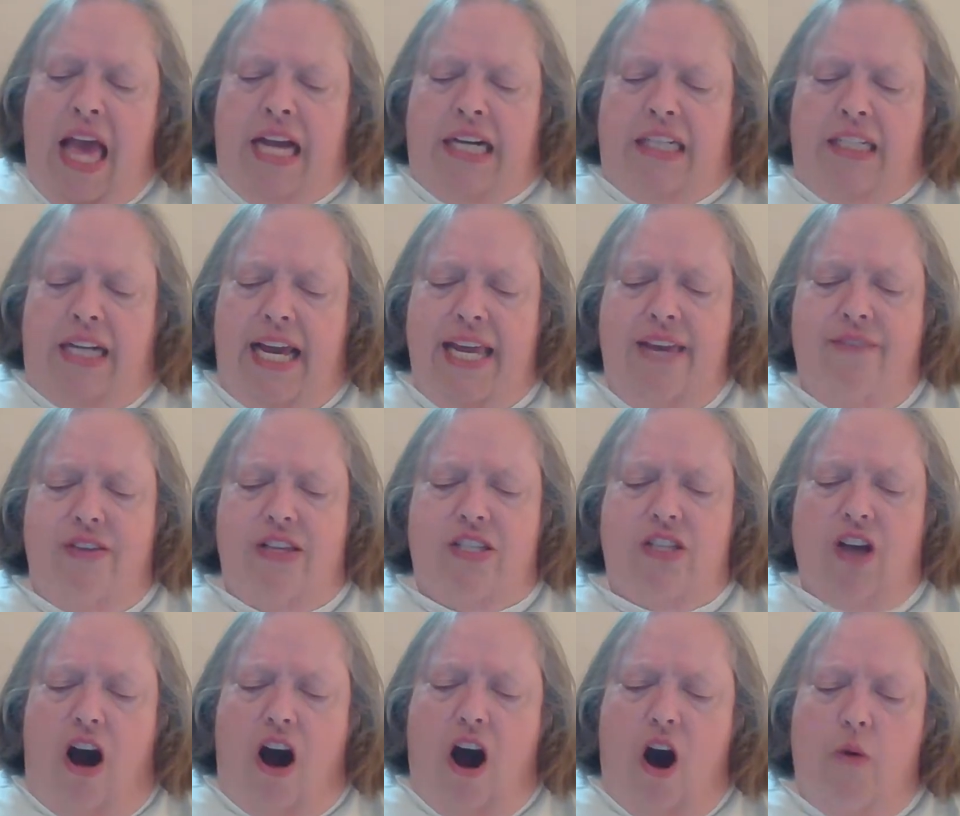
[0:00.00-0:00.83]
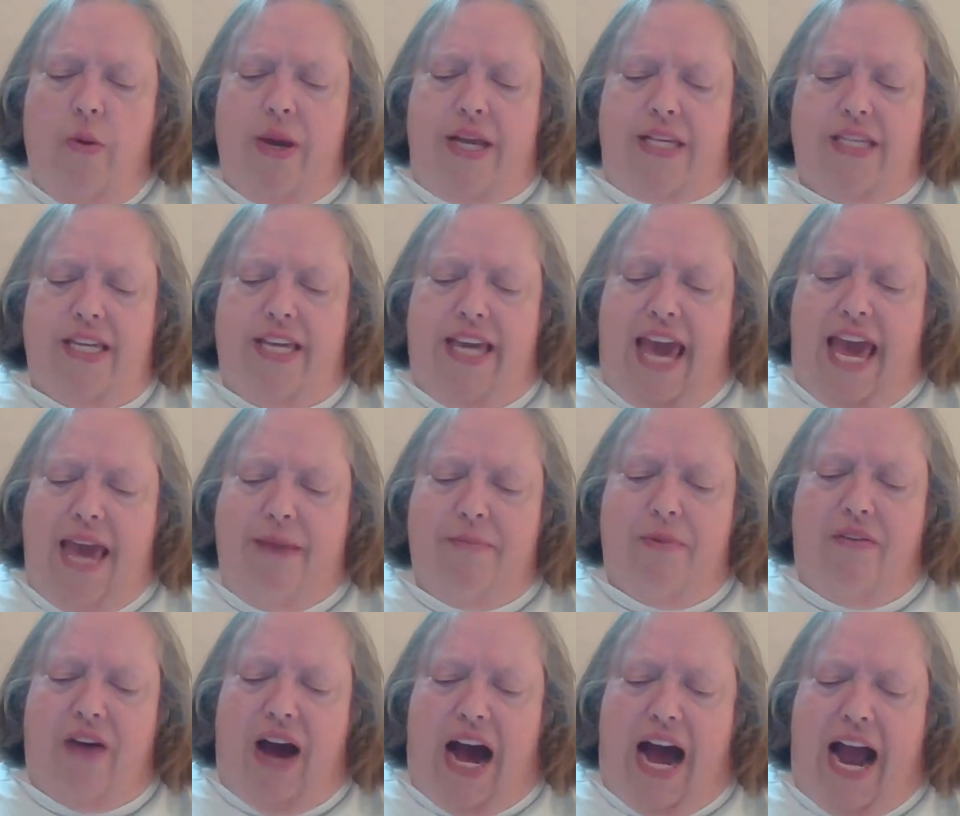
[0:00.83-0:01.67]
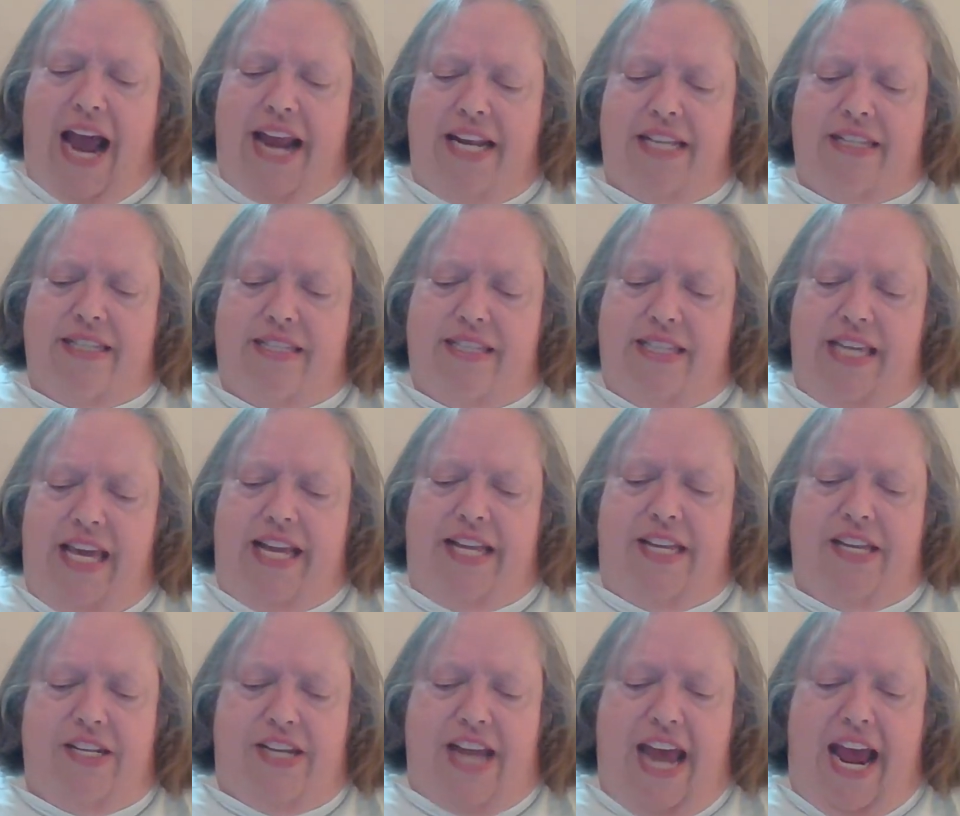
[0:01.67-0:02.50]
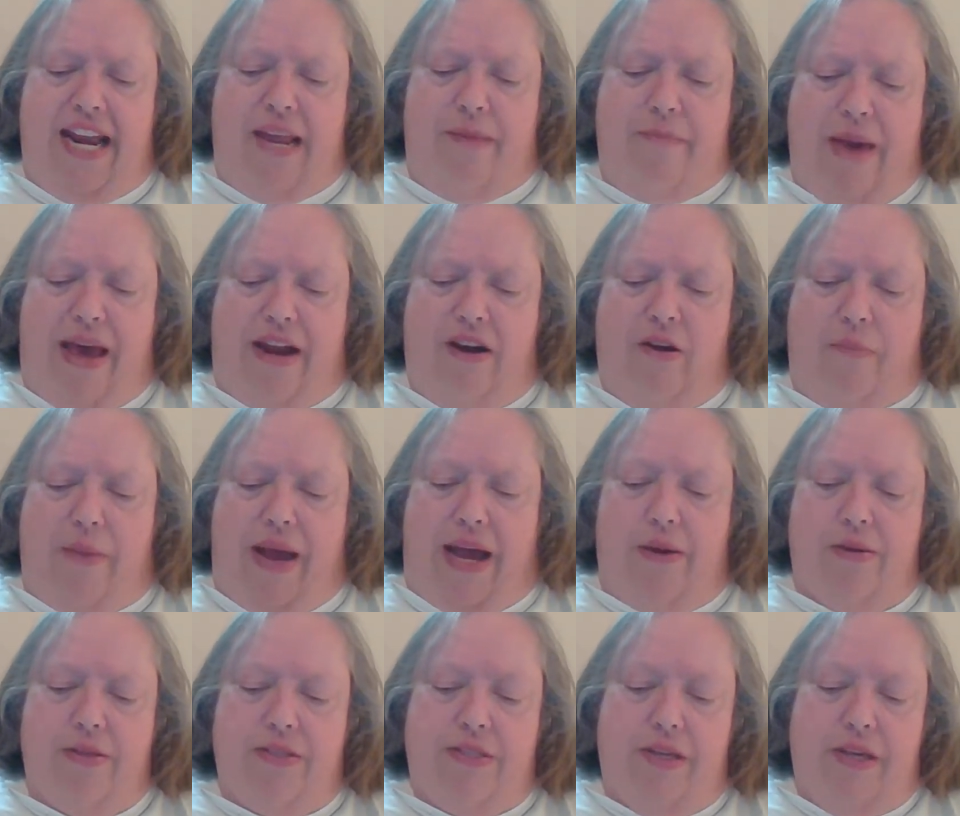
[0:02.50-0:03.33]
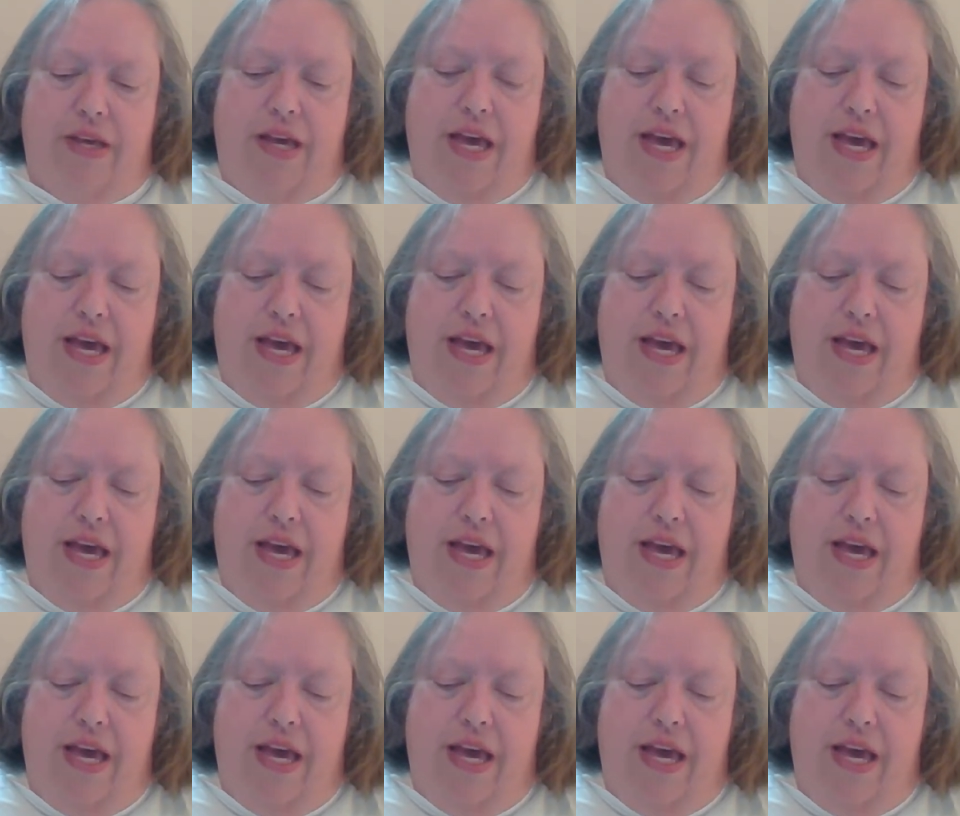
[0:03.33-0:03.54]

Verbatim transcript: Life is always a game of hide and seek to Danny Meadow Mouse.